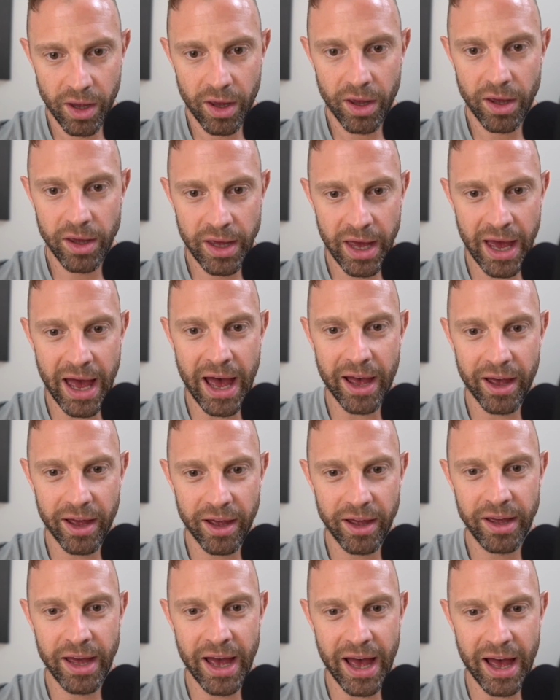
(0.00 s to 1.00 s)
Yeah.
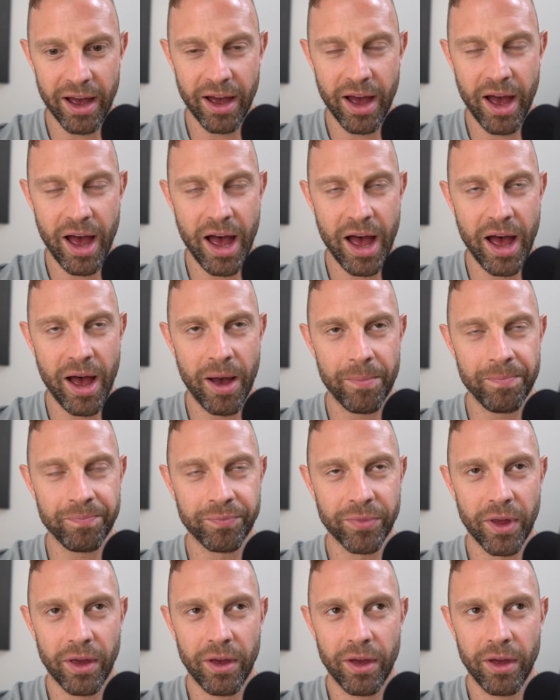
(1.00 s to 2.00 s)
Yeah.
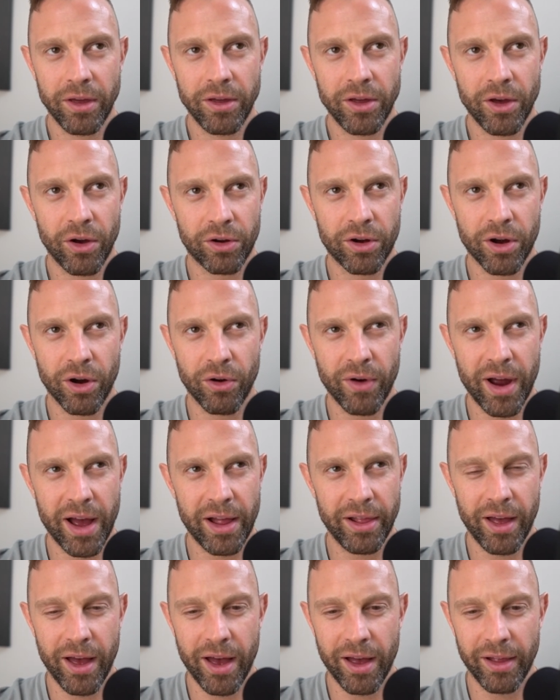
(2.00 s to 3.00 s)

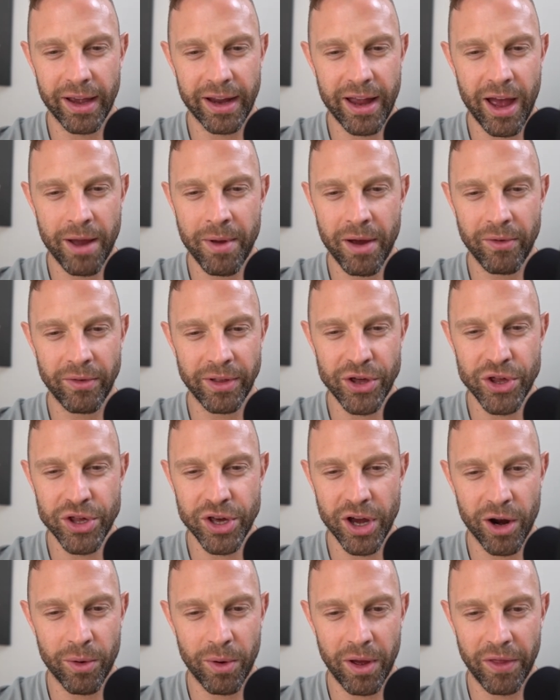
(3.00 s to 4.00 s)
Chlorella, like I'm not really
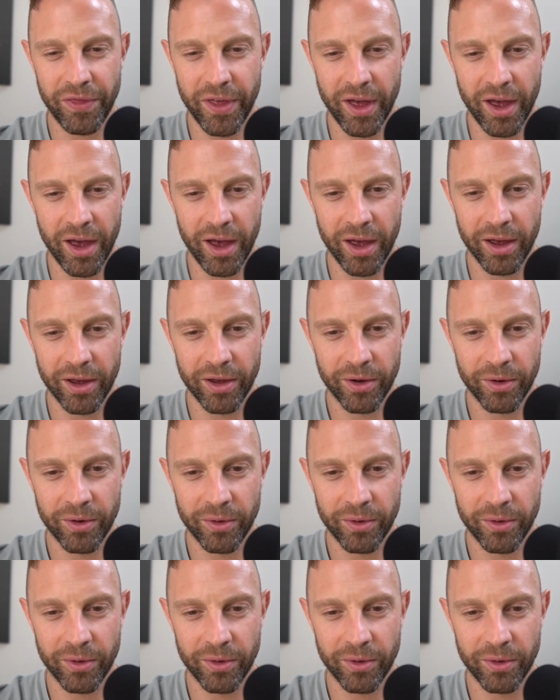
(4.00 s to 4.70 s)
sure what the